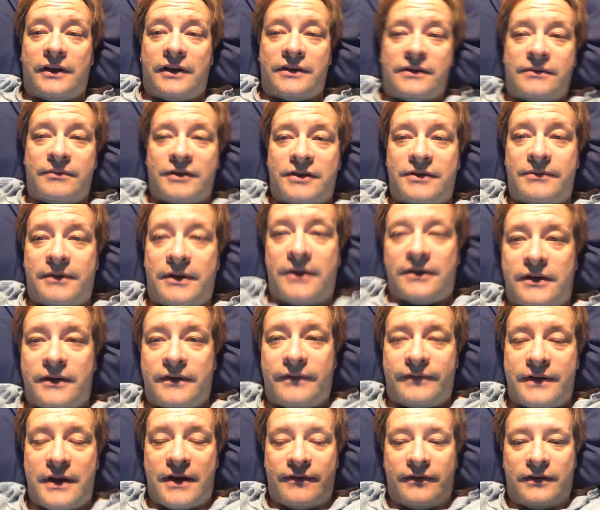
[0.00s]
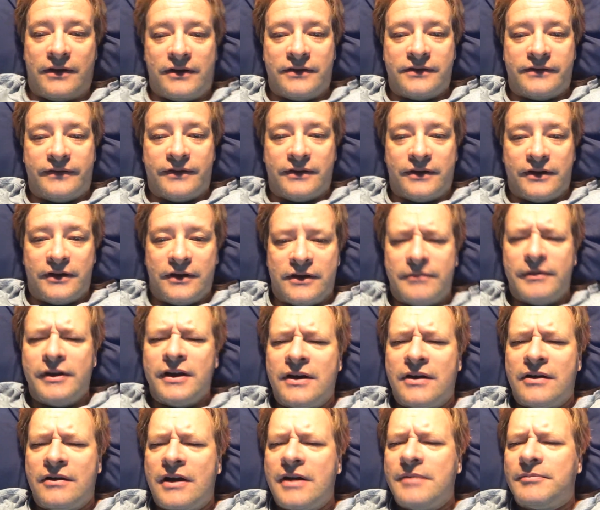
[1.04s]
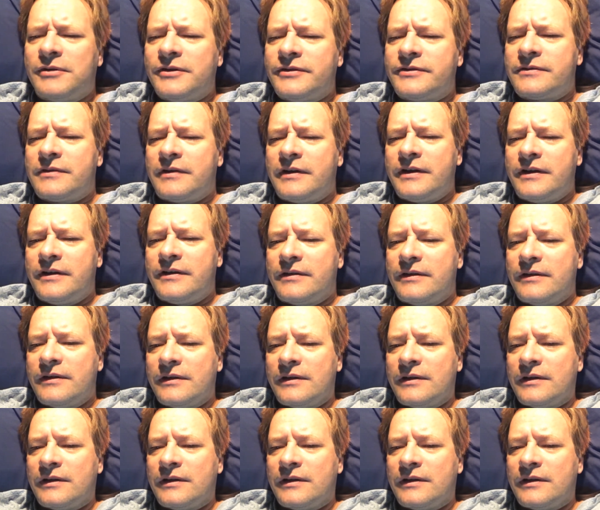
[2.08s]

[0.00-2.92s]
It's much better to have lungs feeling good. But you know, April 20th,